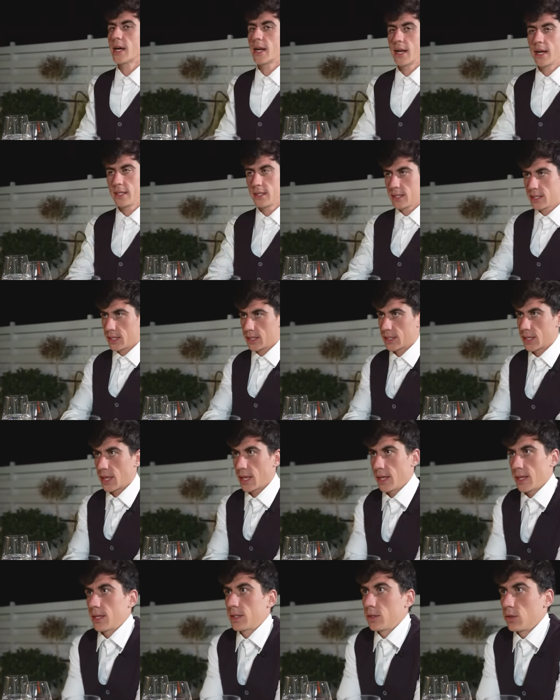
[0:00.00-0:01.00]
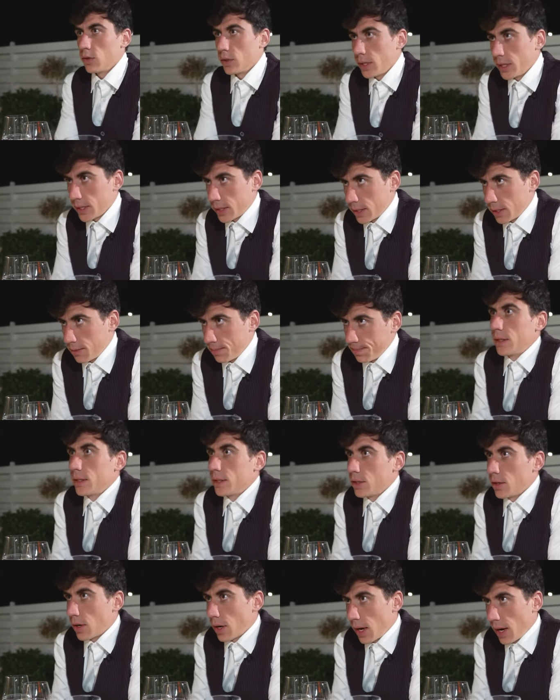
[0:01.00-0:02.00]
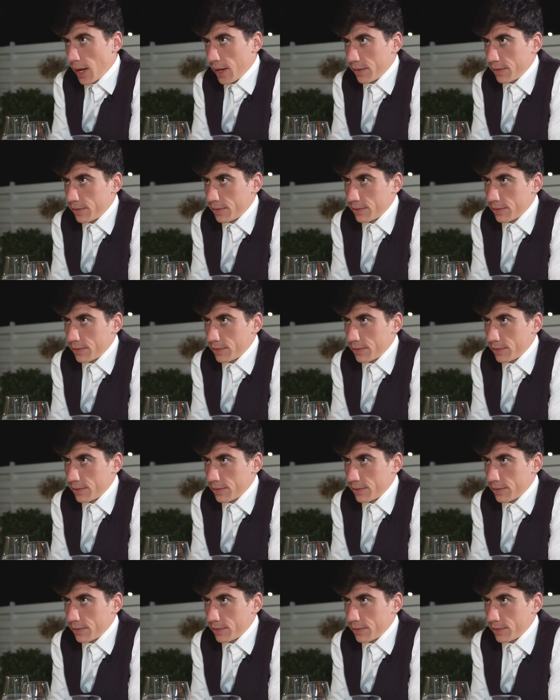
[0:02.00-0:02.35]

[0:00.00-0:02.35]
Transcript: craziest thing that you did in your life?